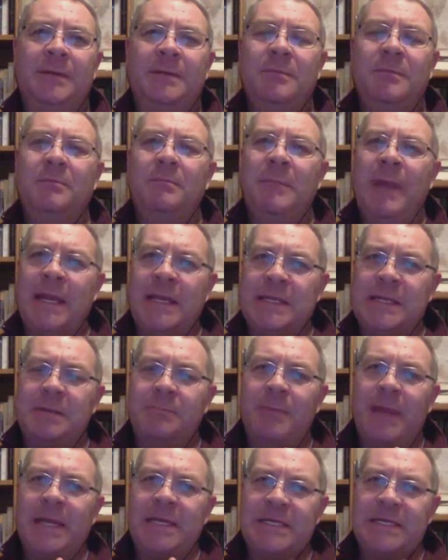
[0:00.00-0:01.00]

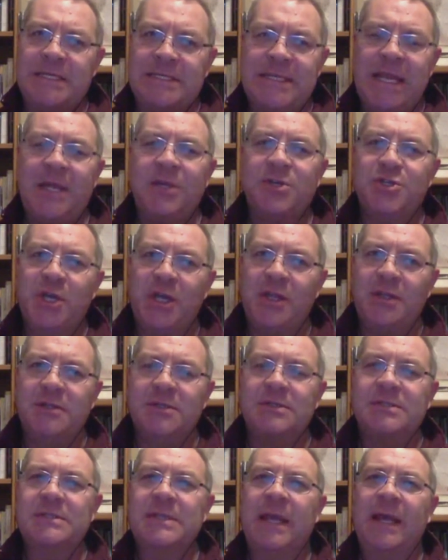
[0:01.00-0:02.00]
made distinctions
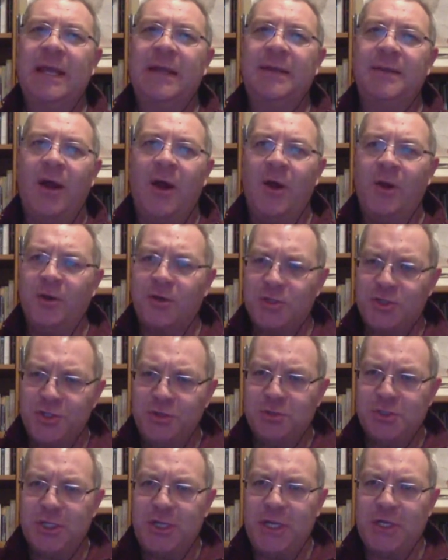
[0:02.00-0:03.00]
that aren't
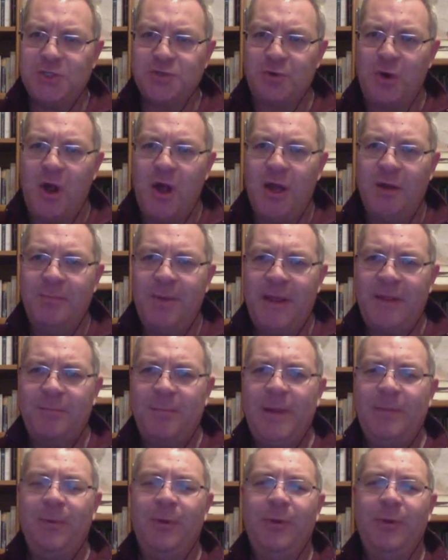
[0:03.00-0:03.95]
usually drawn by the people